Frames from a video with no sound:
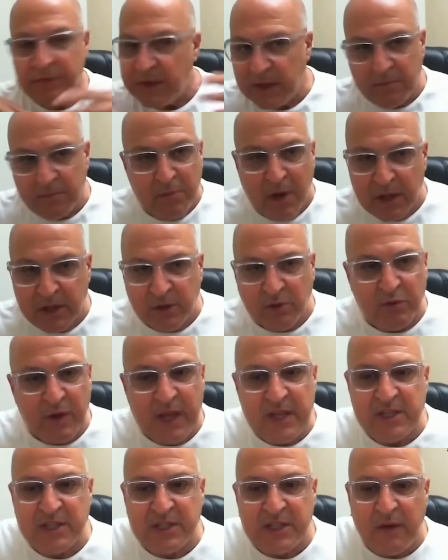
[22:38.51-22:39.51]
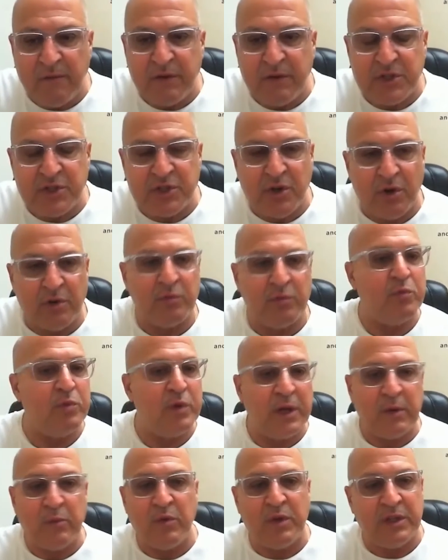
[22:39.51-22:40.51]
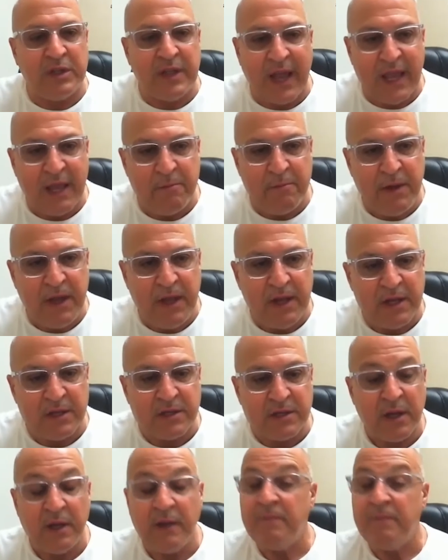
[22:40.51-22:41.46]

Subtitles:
The mother raised seven children with diabetes.